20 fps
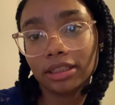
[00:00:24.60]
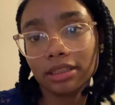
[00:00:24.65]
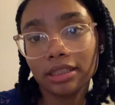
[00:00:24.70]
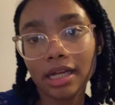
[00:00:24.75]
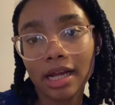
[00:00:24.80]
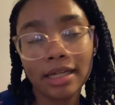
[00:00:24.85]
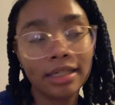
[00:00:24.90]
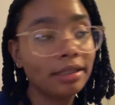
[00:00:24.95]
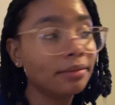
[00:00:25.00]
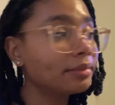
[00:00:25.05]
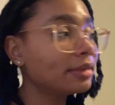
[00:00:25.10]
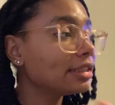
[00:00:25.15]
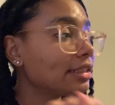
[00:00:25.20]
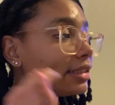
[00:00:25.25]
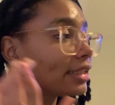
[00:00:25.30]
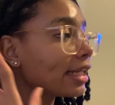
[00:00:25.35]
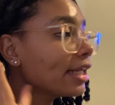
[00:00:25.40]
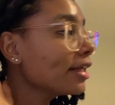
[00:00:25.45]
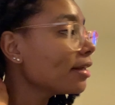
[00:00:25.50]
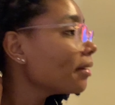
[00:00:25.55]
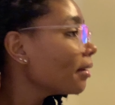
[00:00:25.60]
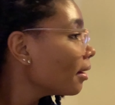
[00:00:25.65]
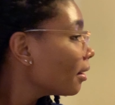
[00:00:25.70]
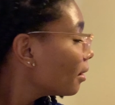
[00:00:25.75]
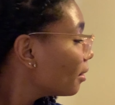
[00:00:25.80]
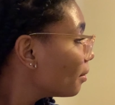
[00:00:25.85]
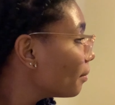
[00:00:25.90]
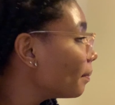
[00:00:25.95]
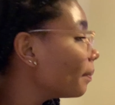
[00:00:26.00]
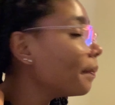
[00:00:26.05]
I am a day
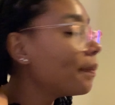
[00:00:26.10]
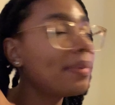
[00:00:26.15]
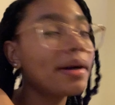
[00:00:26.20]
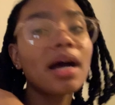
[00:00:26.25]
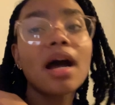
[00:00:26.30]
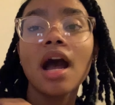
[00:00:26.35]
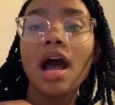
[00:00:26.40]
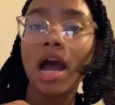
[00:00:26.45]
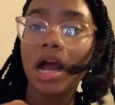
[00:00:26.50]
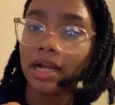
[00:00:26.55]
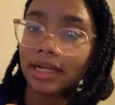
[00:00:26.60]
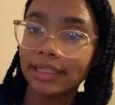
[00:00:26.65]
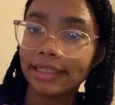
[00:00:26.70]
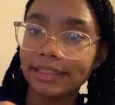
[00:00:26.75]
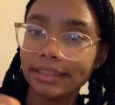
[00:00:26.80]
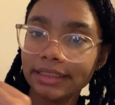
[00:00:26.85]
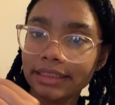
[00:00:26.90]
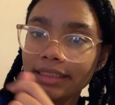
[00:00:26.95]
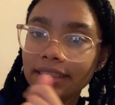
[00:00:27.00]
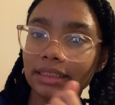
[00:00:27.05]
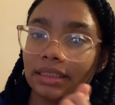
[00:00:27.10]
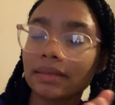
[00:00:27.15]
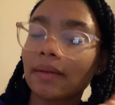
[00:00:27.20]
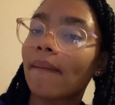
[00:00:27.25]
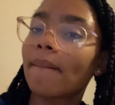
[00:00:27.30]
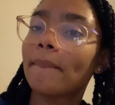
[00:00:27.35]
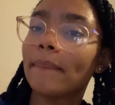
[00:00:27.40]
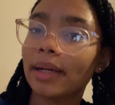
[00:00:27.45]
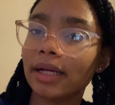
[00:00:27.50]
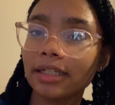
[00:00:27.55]
behind.
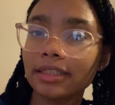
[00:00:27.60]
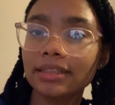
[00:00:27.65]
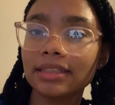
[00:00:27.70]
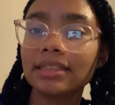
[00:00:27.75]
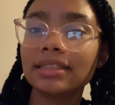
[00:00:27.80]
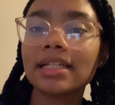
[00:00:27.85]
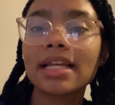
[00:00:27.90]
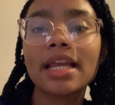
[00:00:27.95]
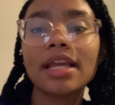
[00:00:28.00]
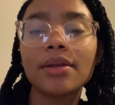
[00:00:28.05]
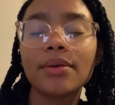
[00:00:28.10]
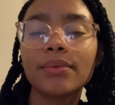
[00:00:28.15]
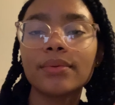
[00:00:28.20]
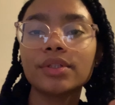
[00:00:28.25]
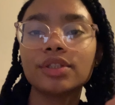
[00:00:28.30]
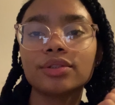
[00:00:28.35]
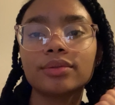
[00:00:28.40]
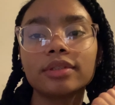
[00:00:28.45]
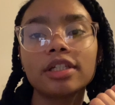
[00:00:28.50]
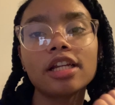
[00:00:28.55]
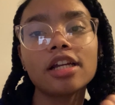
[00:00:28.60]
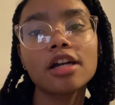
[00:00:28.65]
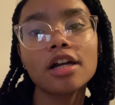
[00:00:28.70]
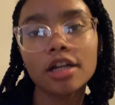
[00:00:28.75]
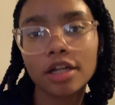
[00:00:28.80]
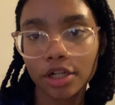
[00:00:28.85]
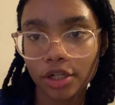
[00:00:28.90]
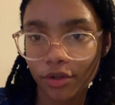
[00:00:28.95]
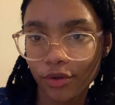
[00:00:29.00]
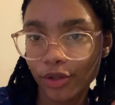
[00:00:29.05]
But today we're doing a
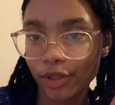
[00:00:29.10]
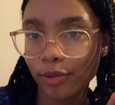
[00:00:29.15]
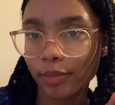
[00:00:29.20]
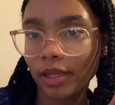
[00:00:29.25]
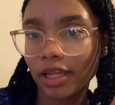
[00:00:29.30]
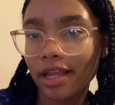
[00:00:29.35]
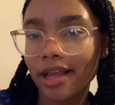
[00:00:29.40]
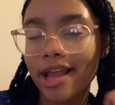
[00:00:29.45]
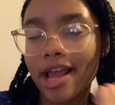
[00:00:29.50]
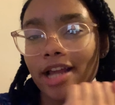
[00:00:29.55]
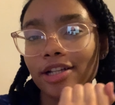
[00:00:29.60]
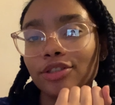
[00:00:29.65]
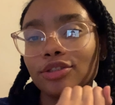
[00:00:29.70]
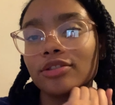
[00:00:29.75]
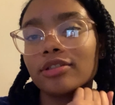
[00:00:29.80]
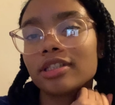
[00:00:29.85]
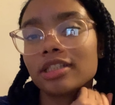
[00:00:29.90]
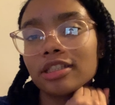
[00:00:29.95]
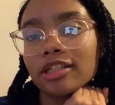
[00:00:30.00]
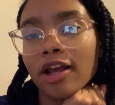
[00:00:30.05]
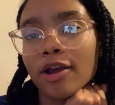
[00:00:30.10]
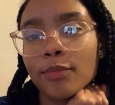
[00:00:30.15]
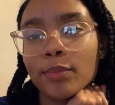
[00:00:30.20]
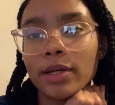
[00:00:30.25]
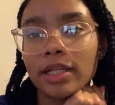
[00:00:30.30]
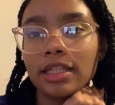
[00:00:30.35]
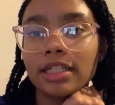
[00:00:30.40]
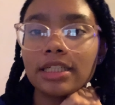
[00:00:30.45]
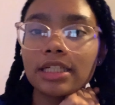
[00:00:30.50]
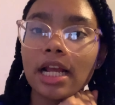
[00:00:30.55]
cook with me, as you could tell by
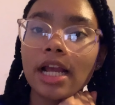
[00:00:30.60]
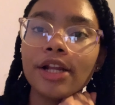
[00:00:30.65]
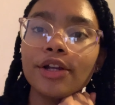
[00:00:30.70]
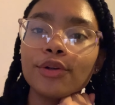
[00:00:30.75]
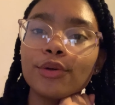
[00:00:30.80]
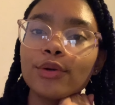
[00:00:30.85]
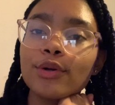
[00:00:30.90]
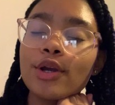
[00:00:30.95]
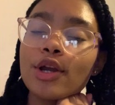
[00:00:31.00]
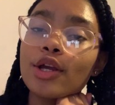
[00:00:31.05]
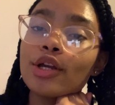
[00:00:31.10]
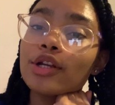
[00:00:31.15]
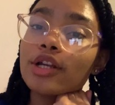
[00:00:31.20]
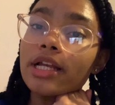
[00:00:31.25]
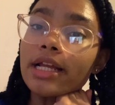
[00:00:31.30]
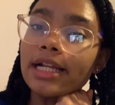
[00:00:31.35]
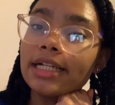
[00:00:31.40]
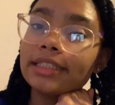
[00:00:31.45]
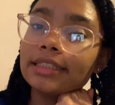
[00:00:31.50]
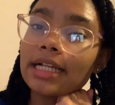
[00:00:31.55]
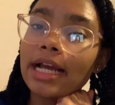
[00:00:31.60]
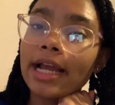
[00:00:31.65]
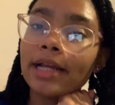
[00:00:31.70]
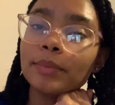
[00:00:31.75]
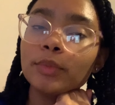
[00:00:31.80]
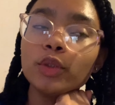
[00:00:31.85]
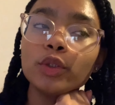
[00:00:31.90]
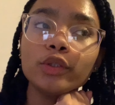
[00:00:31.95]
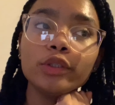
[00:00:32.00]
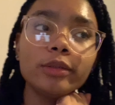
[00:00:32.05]
the title, and I'm
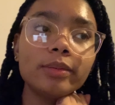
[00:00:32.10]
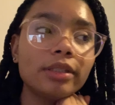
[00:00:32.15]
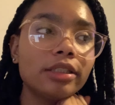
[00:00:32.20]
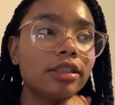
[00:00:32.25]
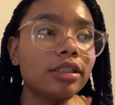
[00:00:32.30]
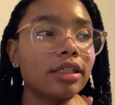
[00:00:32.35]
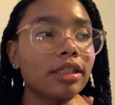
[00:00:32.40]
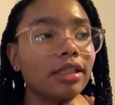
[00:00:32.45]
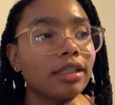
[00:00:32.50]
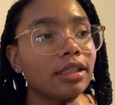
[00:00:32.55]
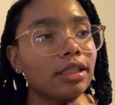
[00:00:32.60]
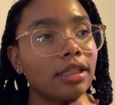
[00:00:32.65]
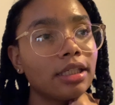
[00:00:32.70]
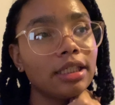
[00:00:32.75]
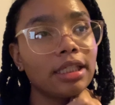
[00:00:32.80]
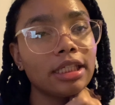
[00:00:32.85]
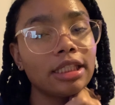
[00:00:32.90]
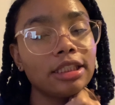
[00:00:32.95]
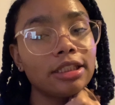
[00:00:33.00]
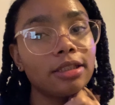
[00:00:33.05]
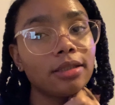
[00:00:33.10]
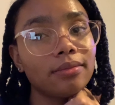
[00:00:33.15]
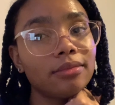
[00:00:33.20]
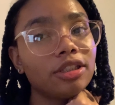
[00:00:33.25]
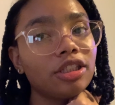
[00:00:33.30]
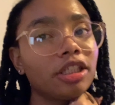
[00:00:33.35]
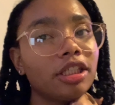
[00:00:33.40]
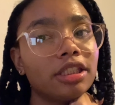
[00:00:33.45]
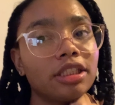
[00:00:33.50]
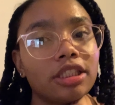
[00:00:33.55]
going to be cooking some
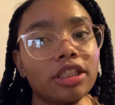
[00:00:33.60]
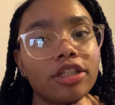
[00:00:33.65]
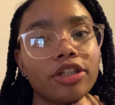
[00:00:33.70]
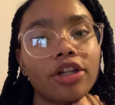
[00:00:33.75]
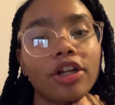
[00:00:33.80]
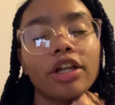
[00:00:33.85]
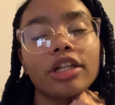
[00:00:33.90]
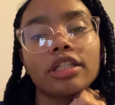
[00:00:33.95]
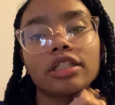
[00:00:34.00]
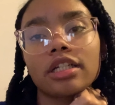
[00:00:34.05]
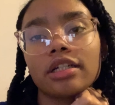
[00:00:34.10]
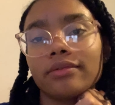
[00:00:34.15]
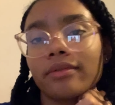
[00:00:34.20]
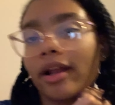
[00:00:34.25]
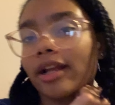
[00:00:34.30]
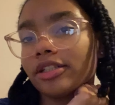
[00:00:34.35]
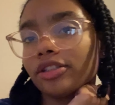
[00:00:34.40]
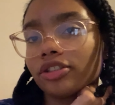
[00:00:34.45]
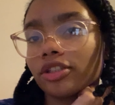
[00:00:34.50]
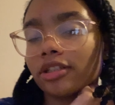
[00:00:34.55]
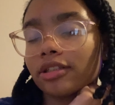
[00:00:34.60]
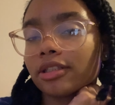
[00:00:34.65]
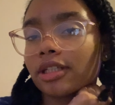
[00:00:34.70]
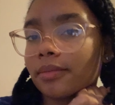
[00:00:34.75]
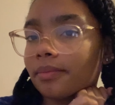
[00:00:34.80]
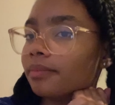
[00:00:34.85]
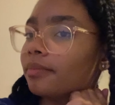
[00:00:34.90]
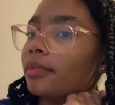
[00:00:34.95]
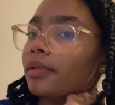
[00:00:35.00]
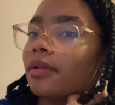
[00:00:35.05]
chicken tenders and rice.
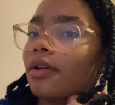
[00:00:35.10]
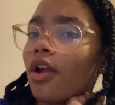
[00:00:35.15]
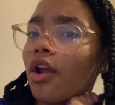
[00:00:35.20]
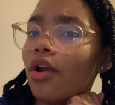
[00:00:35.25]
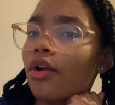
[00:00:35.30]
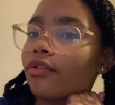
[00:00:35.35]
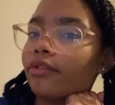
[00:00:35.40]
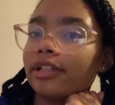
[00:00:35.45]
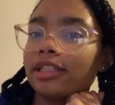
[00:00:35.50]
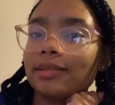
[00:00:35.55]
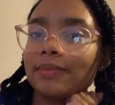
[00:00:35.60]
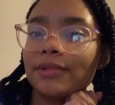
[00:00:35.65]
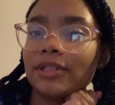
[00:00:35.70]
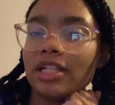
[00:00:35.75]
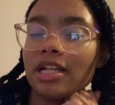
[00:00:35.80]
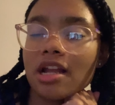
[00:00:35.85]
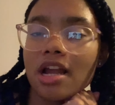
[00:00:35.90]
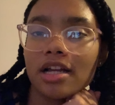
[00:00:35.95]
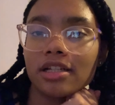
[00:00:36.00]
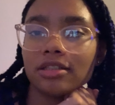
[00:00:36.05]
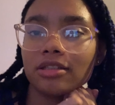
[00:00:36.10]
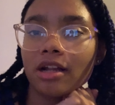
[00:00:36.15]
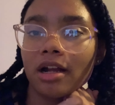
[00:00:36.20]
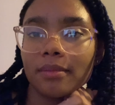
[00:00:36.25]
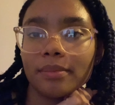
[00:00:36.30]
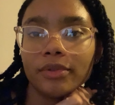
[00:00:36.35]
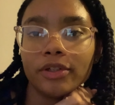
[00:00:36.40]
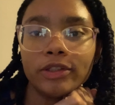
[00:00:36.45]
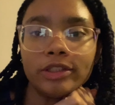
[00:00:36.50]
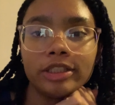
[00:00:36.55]
Some recipe I saw on
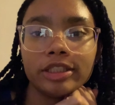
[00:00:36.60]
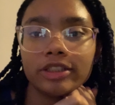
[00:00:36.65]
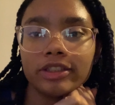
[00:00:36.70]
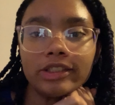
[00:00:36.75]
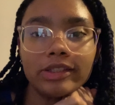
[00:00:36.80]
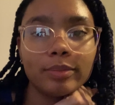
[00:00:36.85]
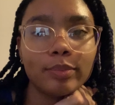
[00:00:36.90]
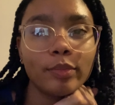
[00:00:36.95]
Pinterest.